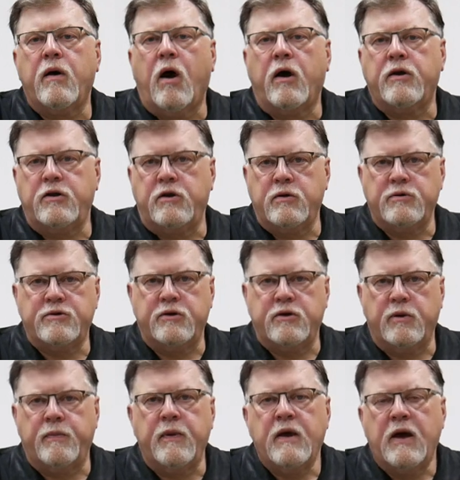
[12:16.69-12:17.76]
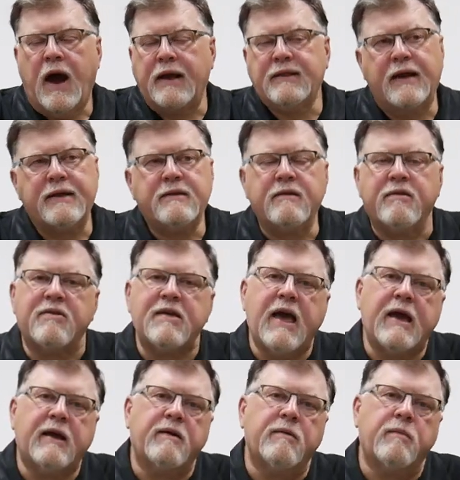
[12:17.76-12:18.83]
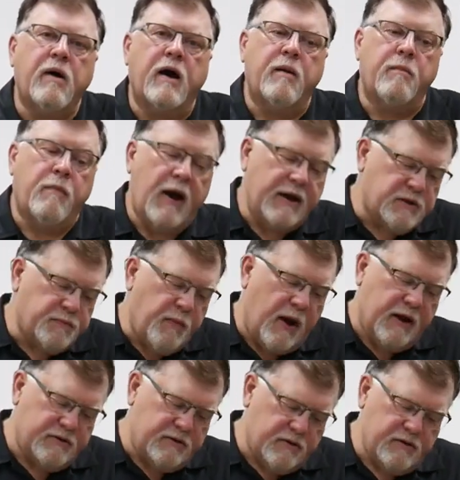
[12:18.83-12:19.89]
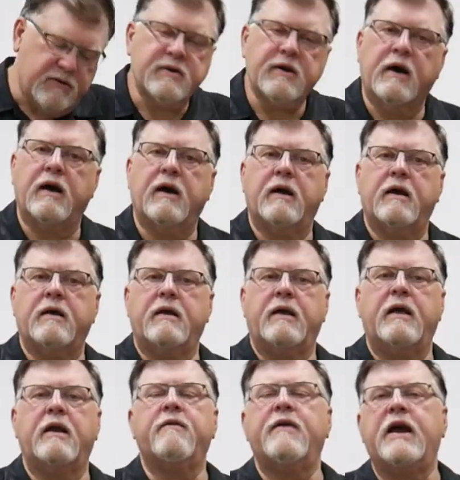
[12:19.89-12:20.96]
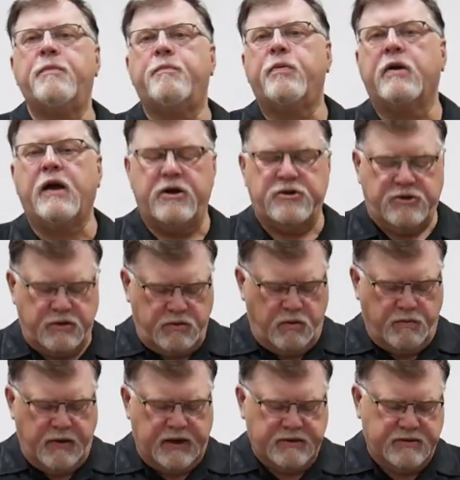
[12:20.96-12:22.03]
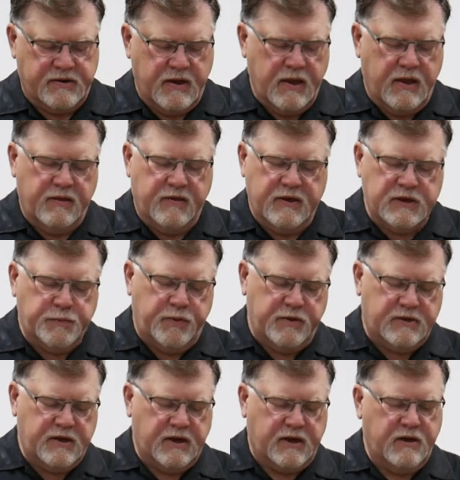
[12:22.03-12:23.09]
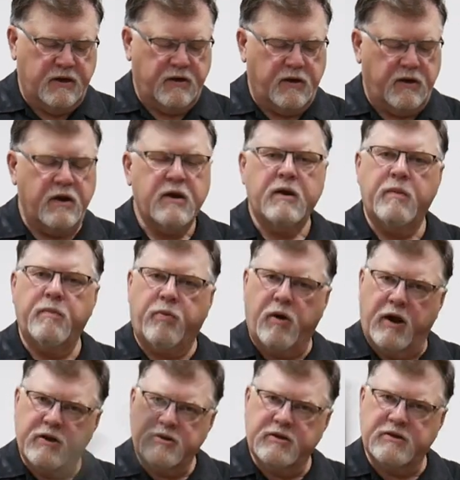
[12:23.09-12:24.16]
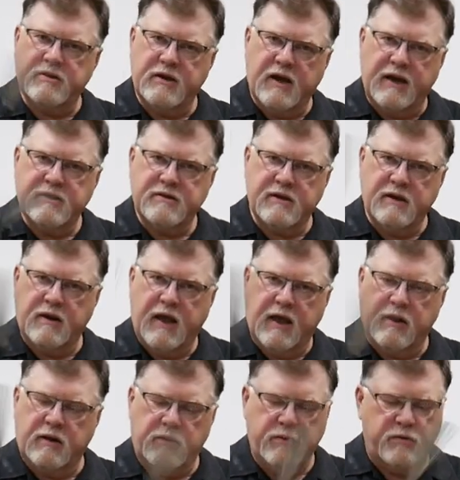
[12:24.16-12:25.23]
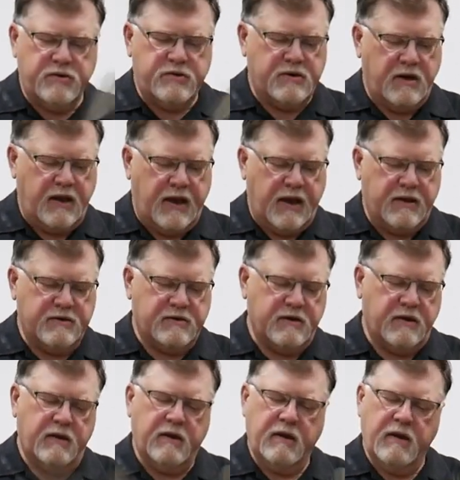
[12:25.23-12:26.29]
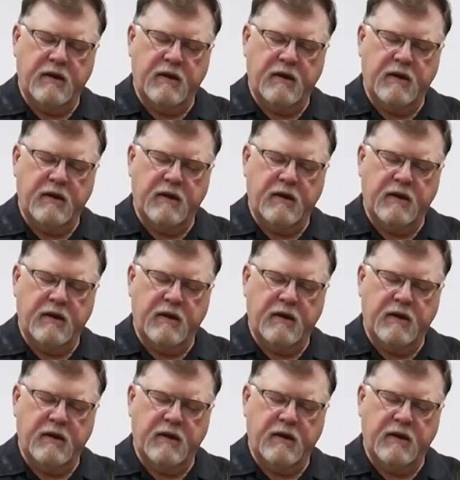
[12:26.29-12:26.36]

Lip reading: on YouTube. I'd like to thank my sponsors, Innovative Percussion, who makes this particular brush. It's nice and loose and has a